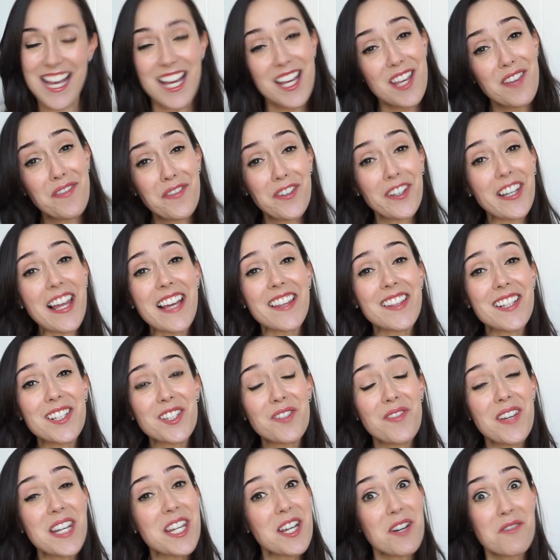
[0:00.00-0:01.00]
If you like this
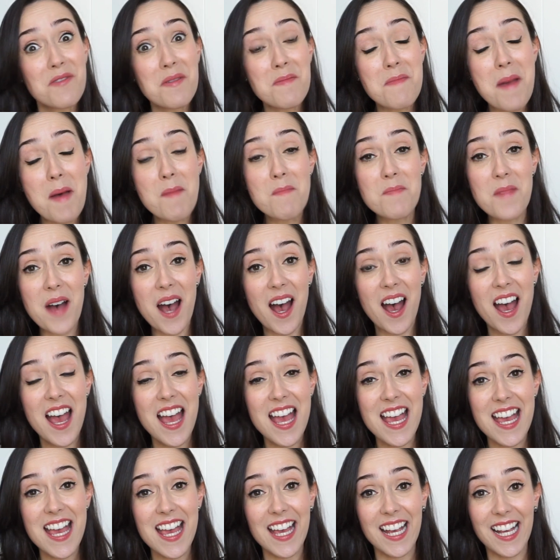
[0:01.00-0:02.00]
video, remember,
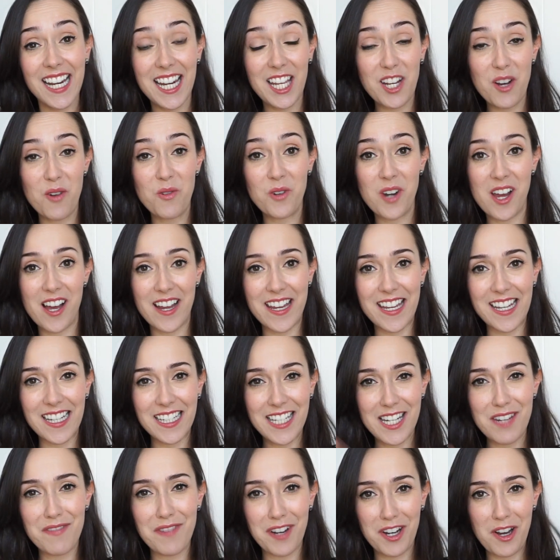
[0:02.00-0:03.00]
click on like,
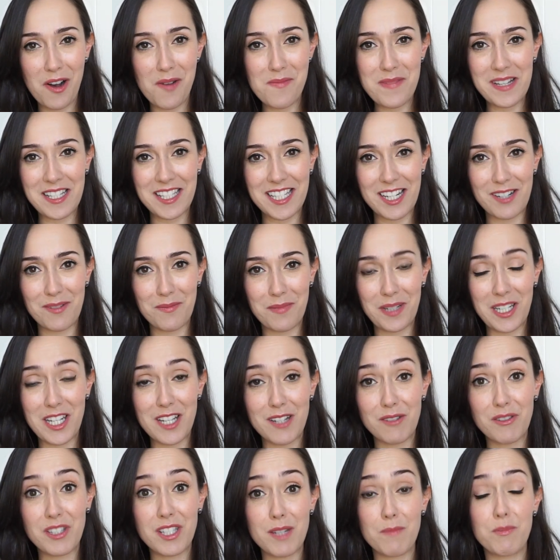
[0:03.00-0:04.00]
leave a comment down
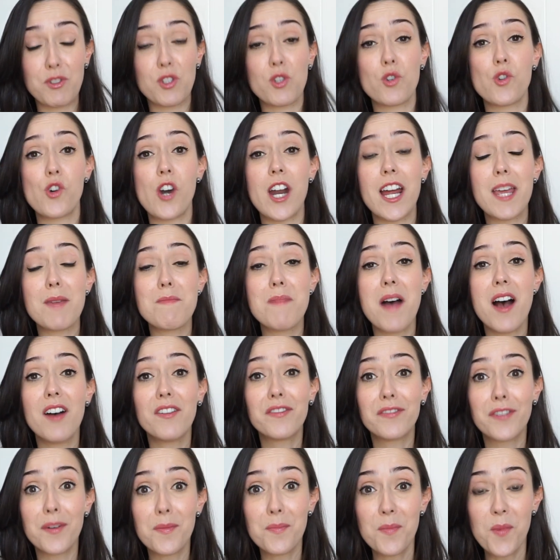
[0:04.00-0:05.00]
below, subscribe
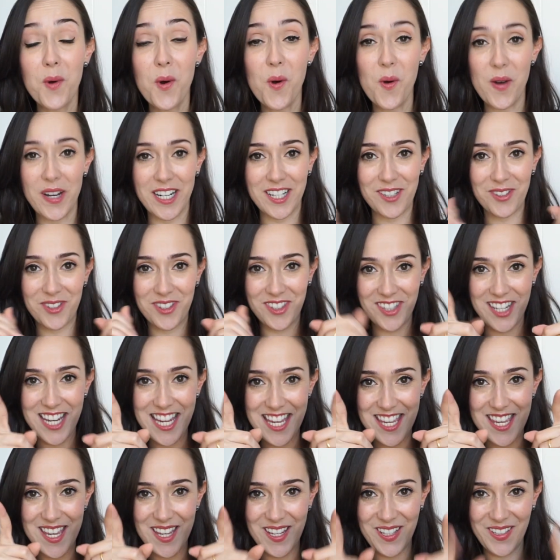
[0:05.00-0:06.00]
for more, and I'll see
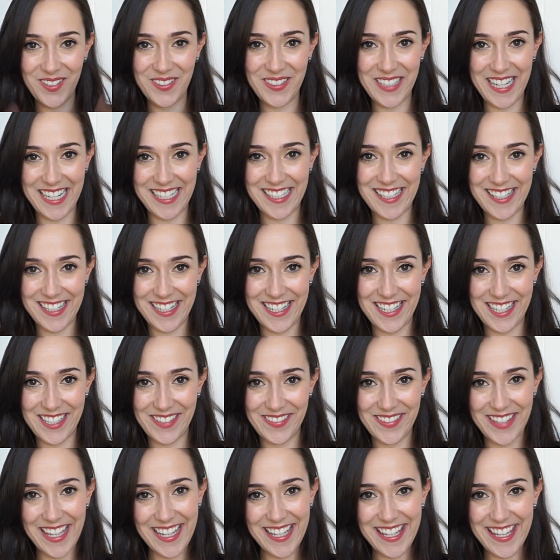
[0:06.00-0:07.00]
you next
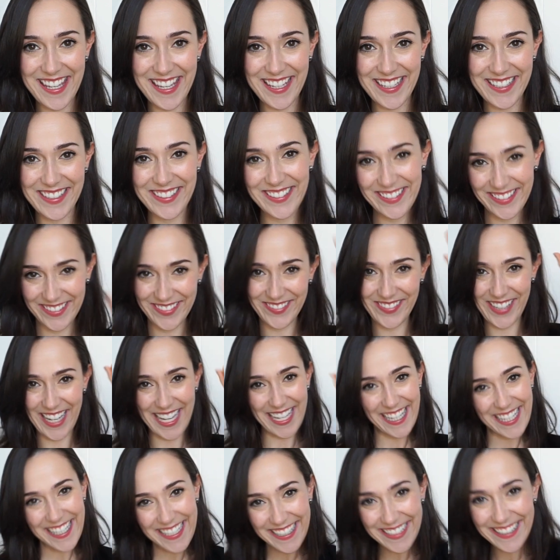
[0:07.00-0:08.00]
time. Thank you.
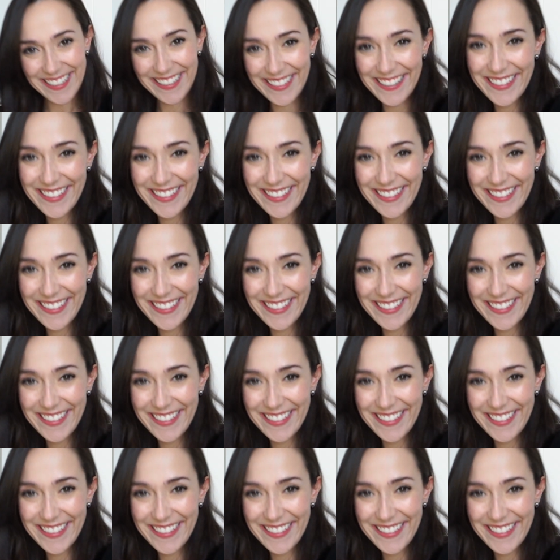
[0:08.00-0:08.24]
Bye.